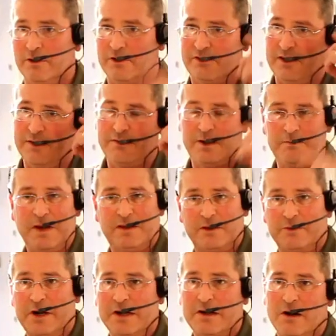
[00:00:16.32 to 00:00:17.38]
that
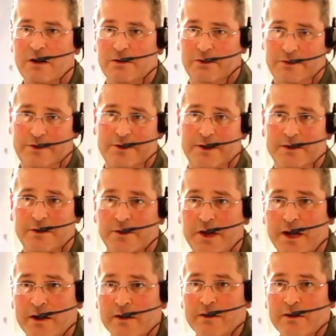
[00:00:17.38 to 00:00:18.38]
really starts with